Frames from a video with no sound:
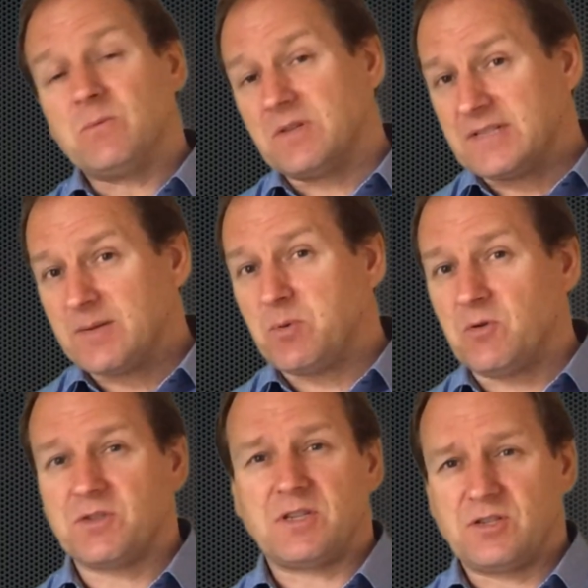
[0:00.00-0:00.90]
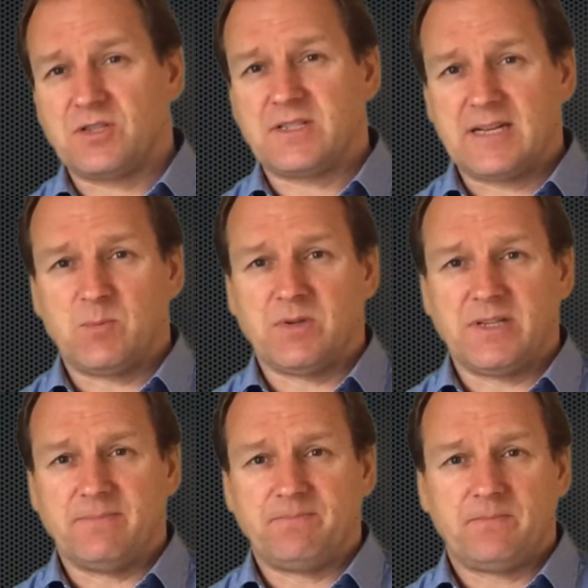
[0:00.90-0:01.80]
well, dead ports are just dead
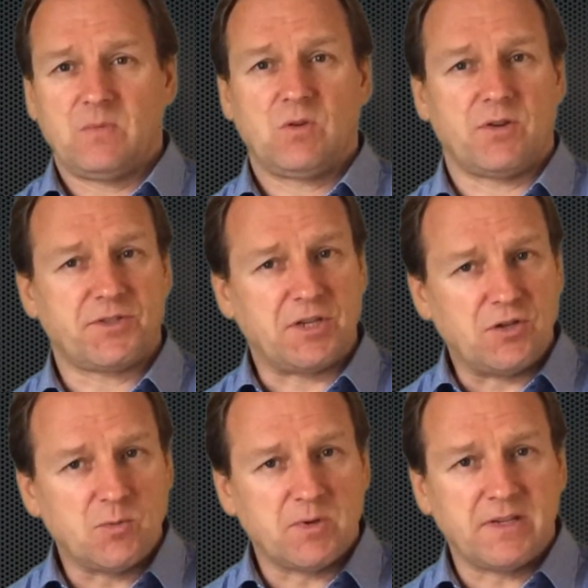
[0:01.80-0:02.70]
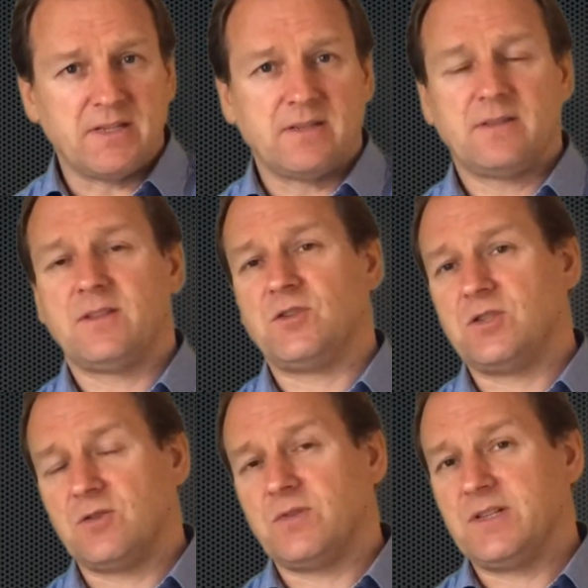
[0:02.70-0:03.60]
money, costing you money that you
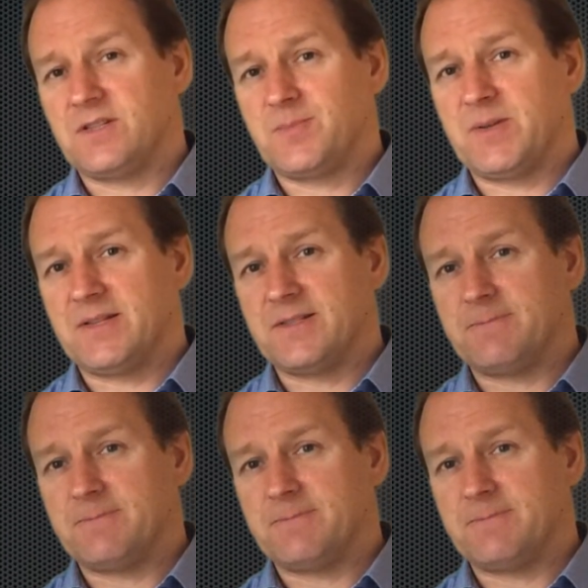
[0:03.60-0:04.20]
don't need to spend.